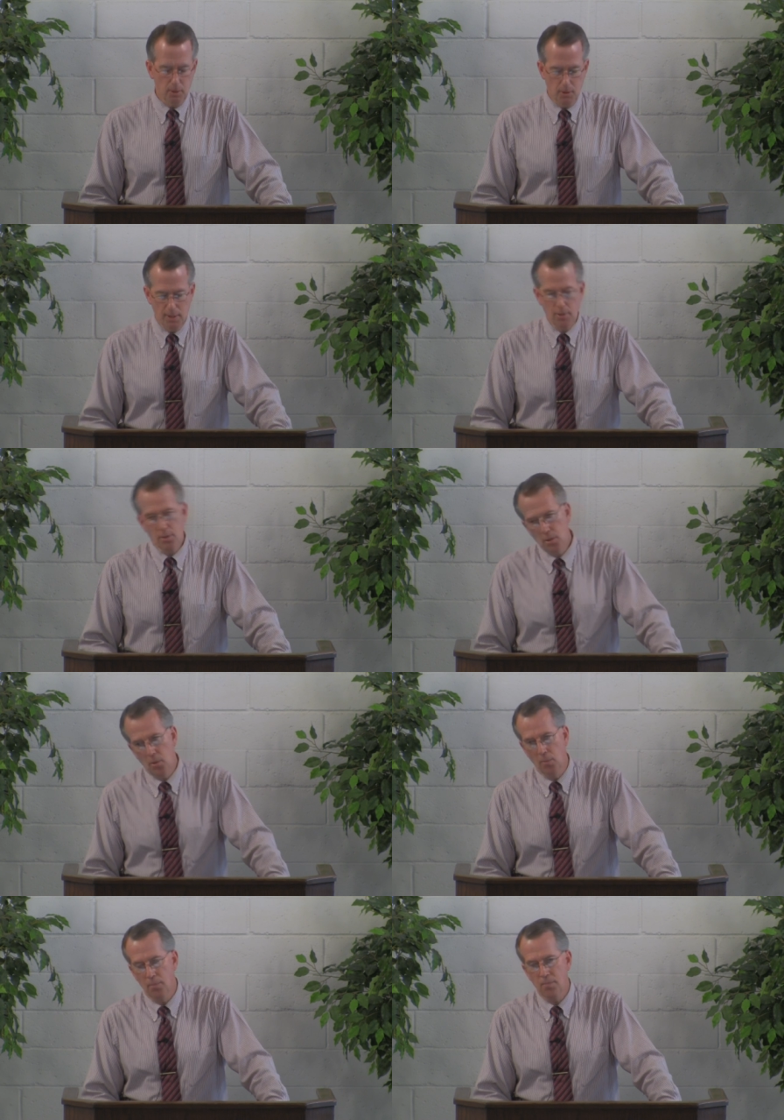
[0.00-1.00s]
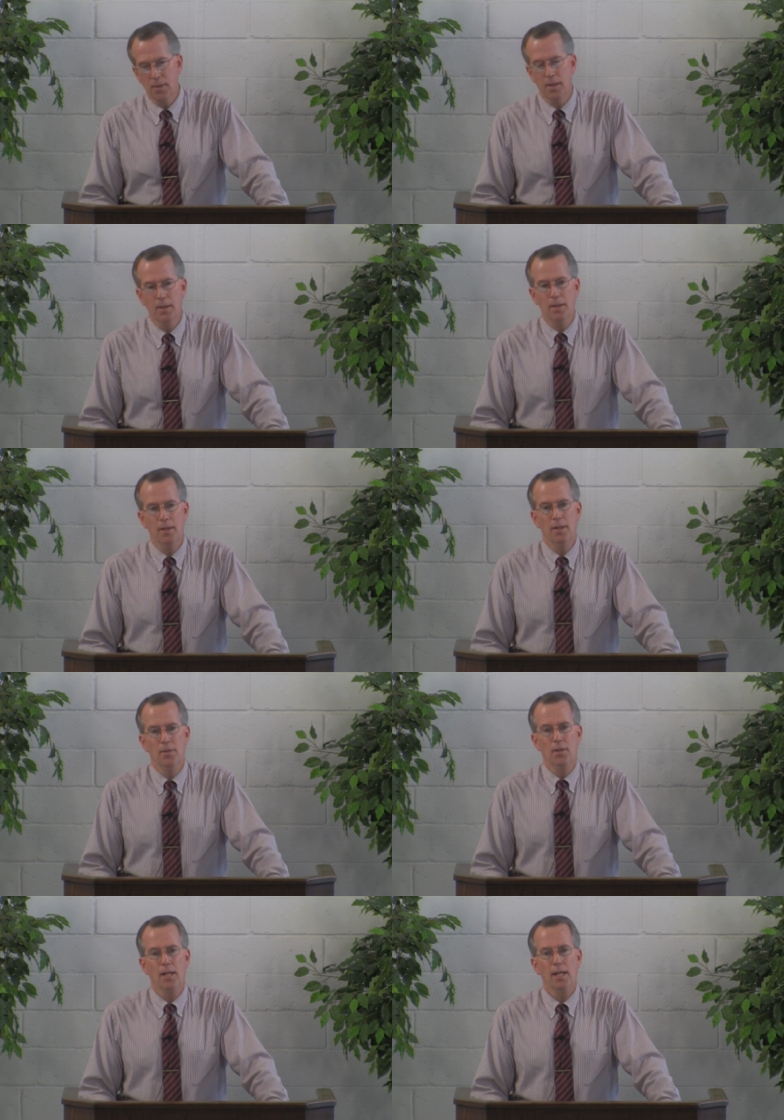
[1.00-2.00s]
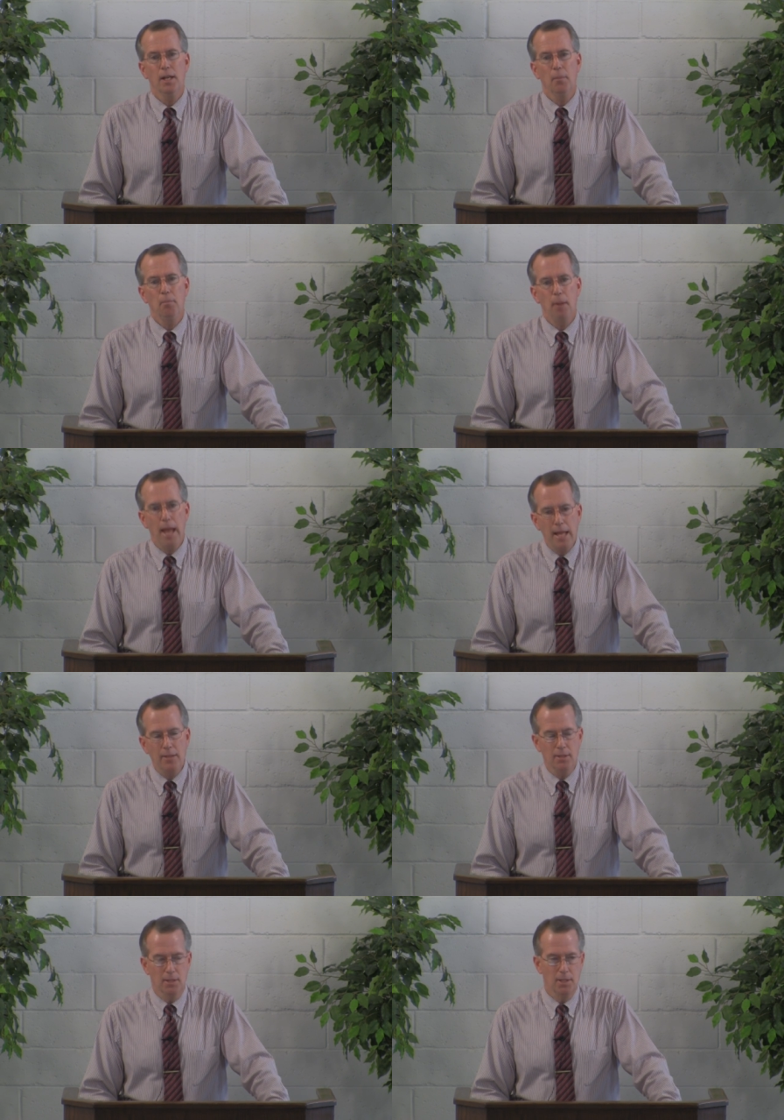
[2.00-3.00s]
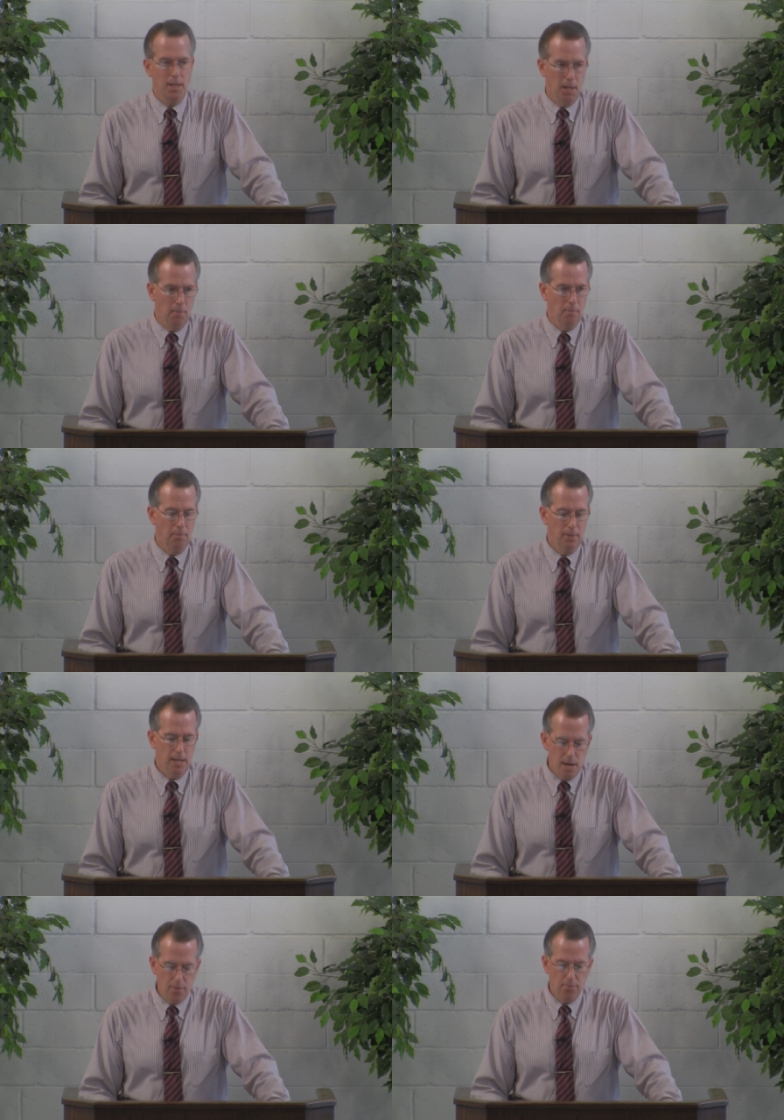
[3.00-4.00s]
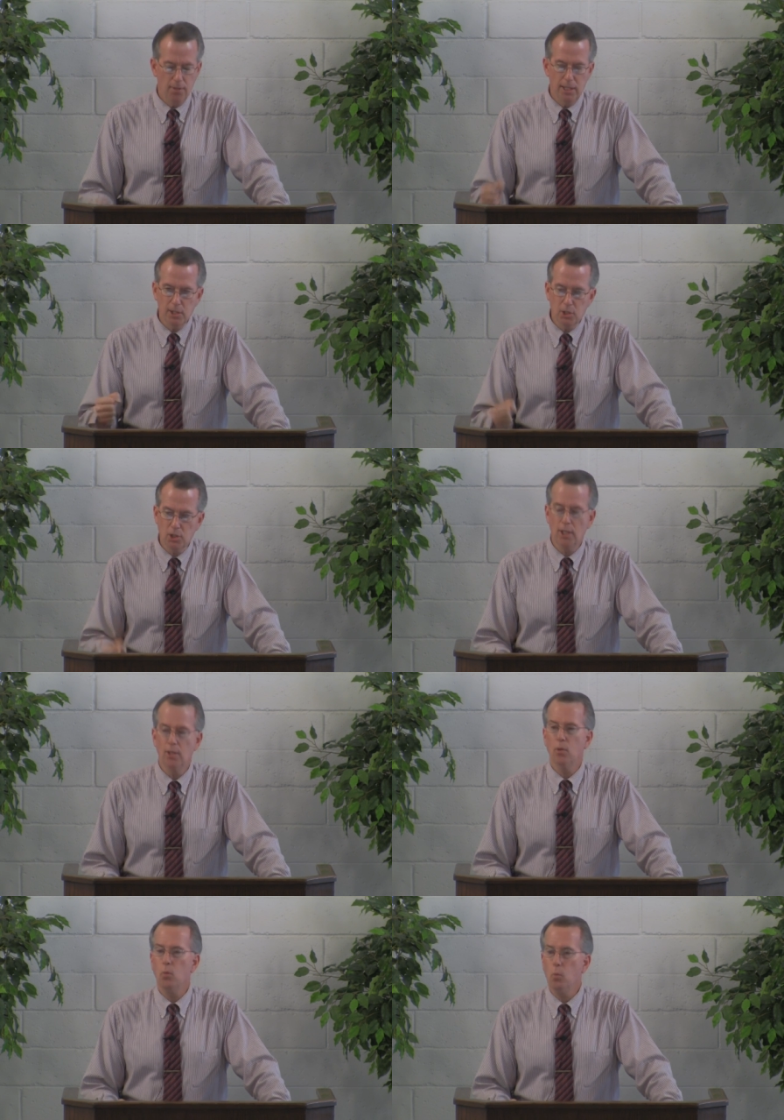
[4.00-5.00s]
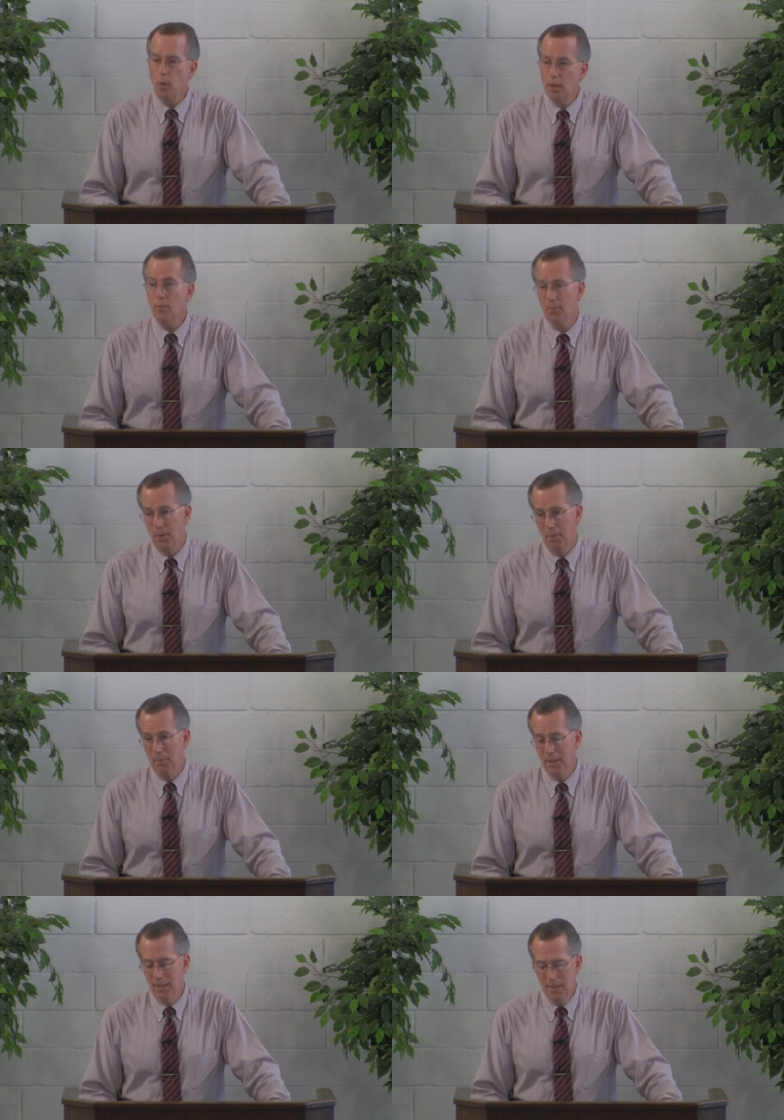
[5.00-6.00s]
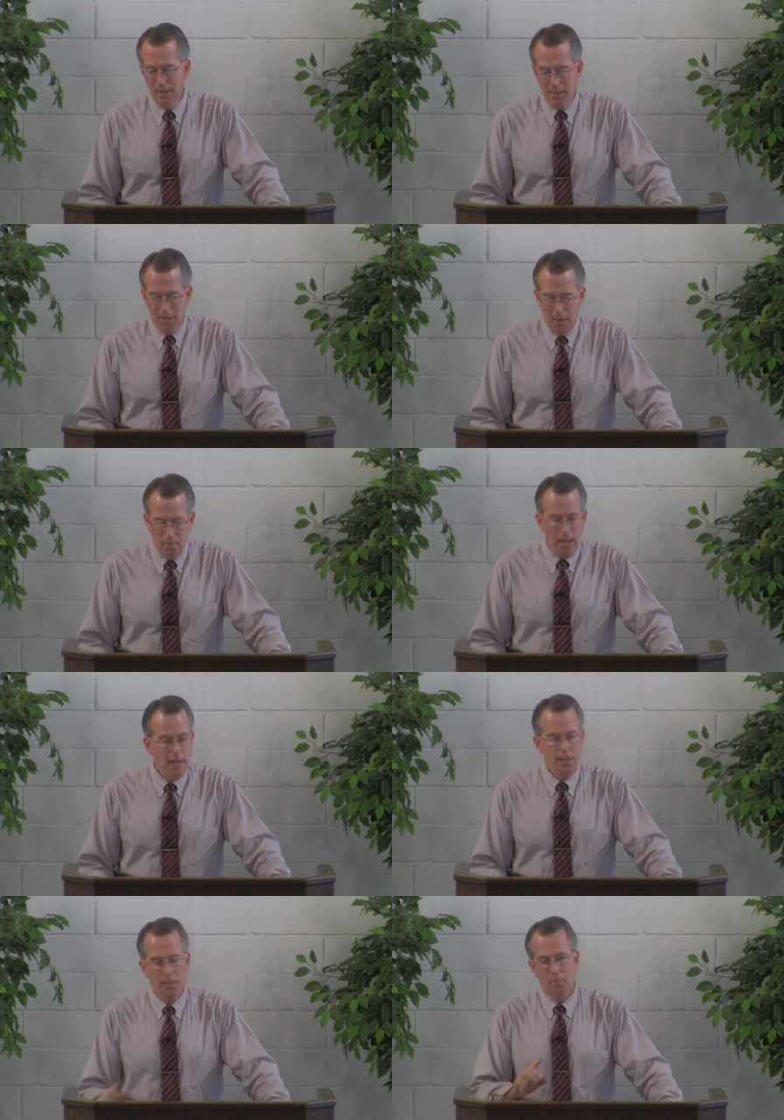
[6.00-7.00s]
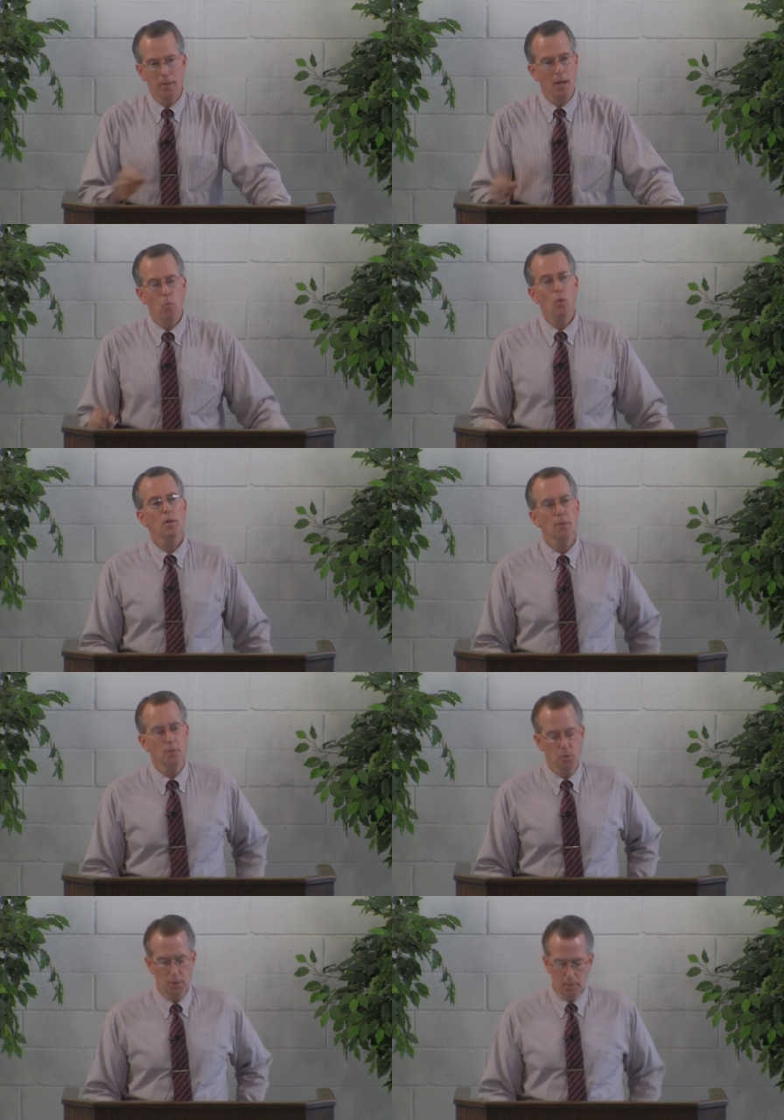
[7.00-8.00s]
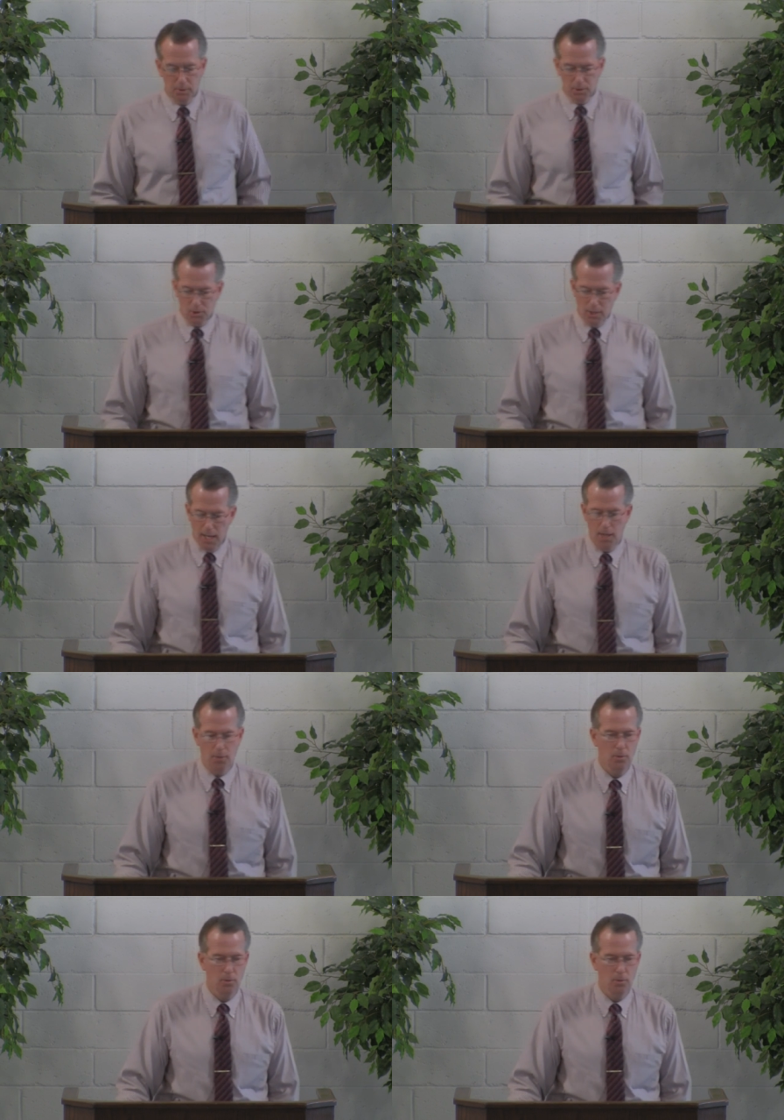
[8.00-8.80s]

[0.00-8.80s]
going to do. They abandoned him. Every single one of them abandoned him. Not one of them was able to stand.